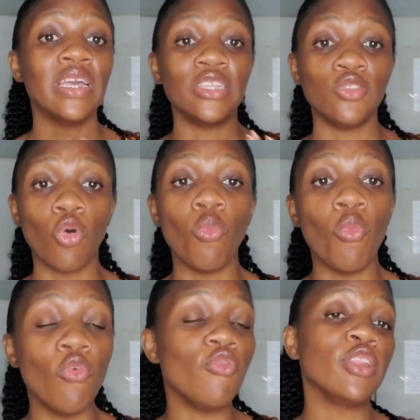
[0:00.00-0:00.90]
No
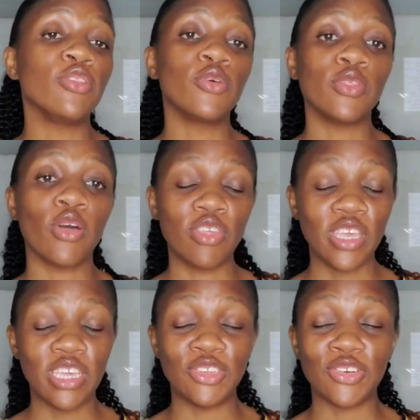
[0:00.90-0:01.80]
moving, no
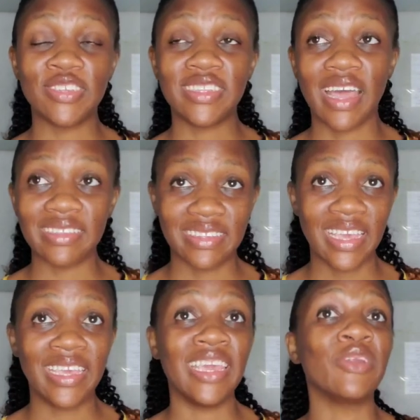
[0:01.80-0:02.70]
nothing. He just stands there.
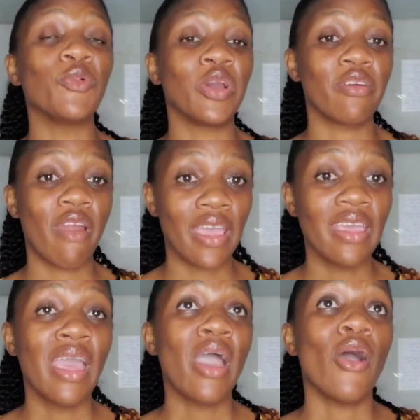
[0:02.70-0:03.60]
Caden will cry.
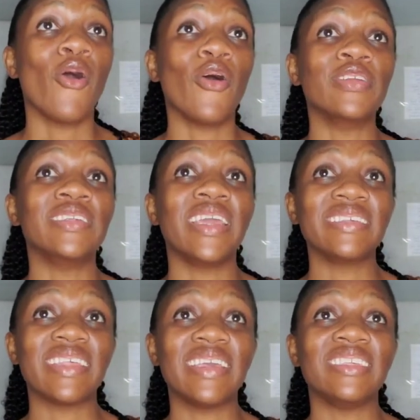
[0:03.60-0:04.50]
On
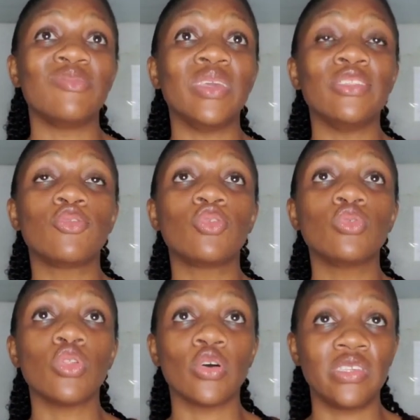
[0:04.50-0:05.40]
days that he's being
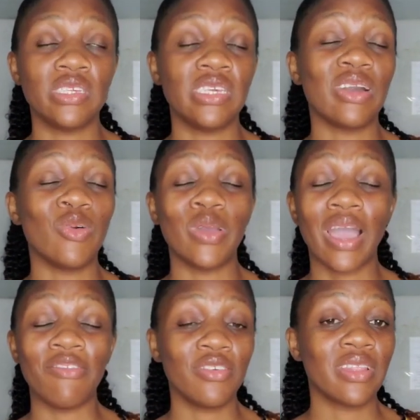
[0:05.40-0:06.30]
too naughty, oh, I
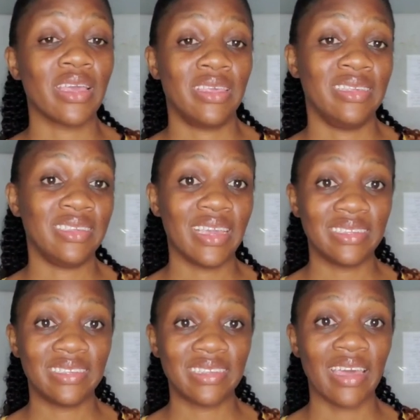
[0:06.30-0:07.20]
feel like he
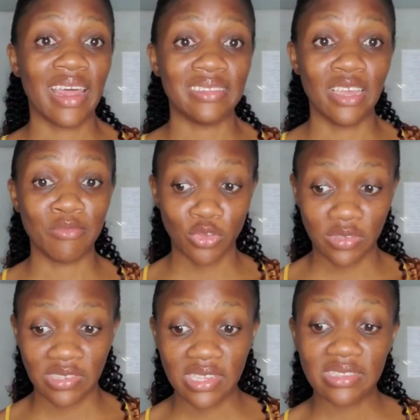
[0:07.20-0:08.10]
gets tired. I tend to
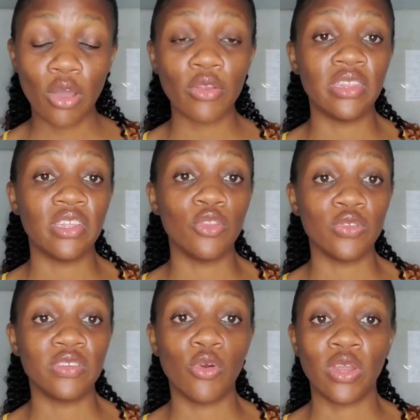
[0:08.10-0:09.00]
sit down in the
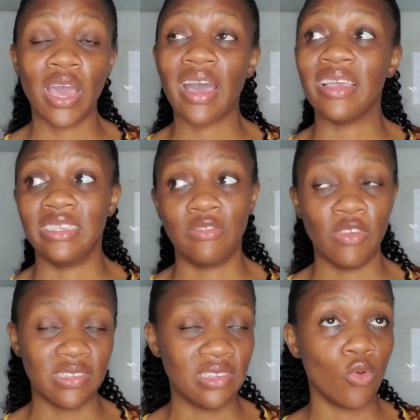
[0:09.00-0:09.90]
naughty corner and he's
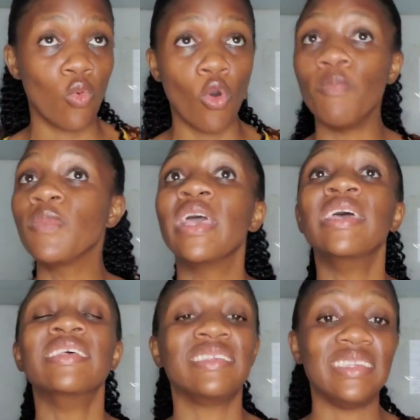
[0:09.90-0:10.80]
facing the
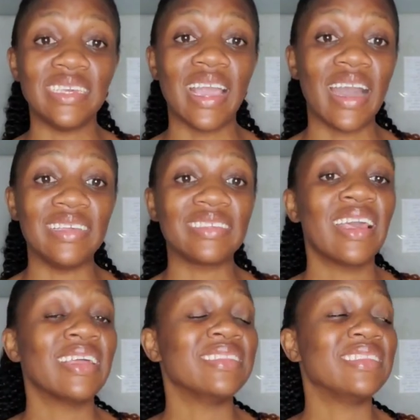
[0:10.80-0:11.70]
wall see guys
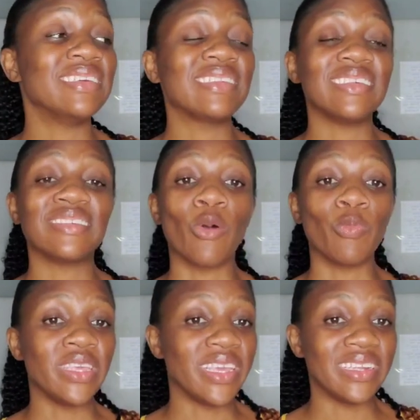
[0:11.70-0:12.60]
this is
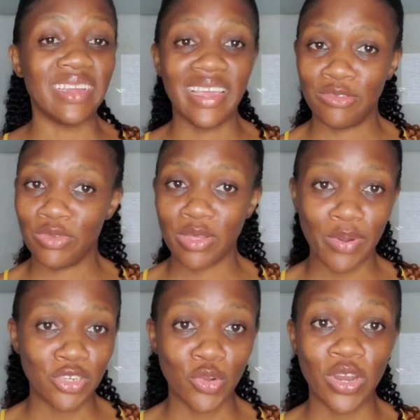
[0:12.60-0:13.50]
something Kaden hates with a
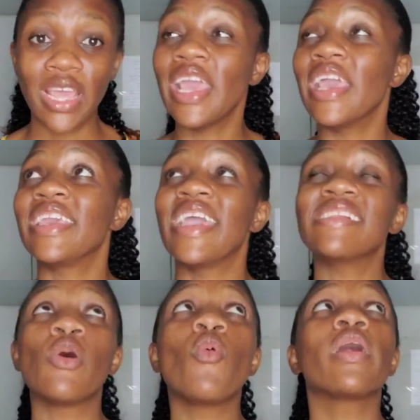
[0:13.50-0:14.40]
passion.
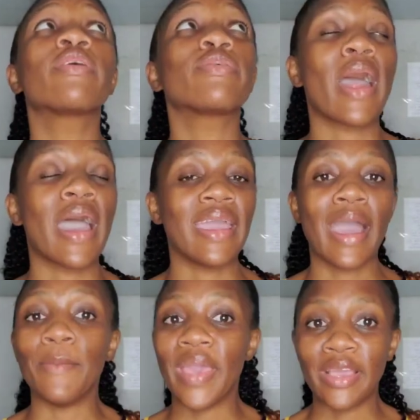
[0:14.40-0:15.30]
Kaden will cry
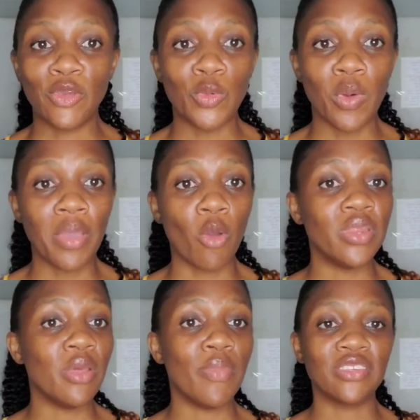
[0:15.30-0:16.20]
and beg you, Mommy, I'll be
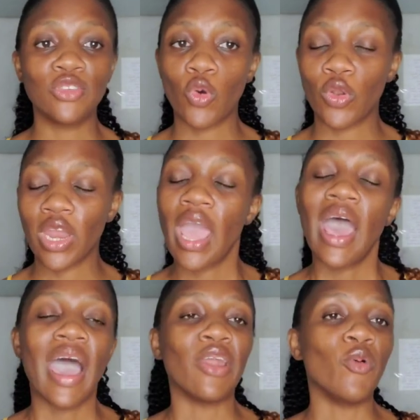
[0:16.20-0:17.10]
the best son.
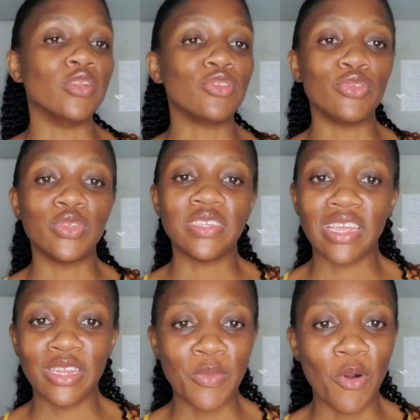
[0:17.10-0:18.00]
I don't want to do this
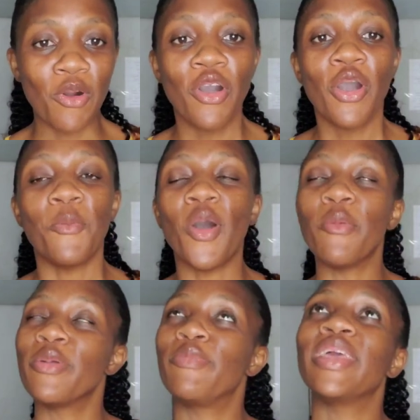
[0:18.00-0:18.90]
anymore.
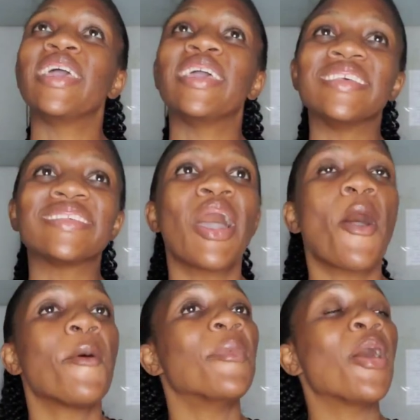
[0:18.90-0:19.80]
Mommy, please.
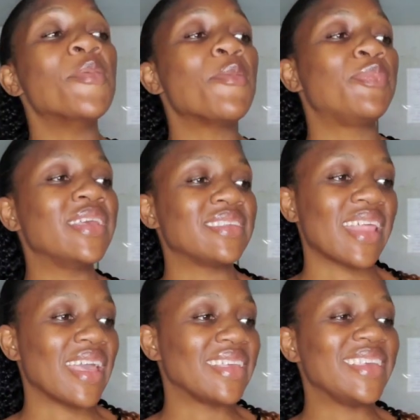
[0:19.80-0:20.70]
Mommy, please.
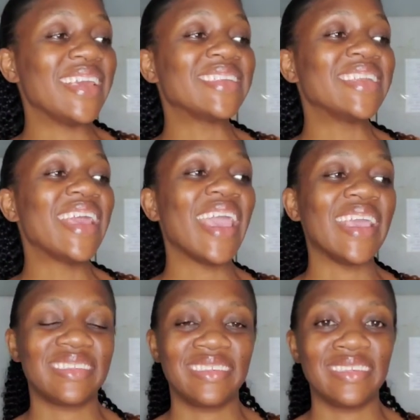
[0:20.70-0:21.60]
Like, Kaden
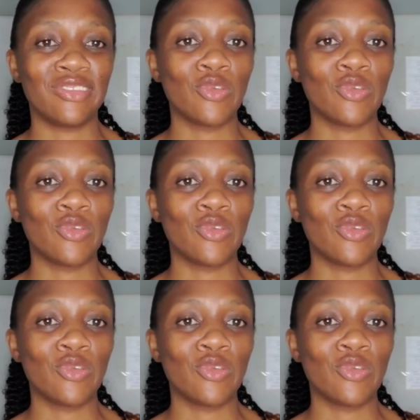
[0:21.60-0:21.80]
hates it.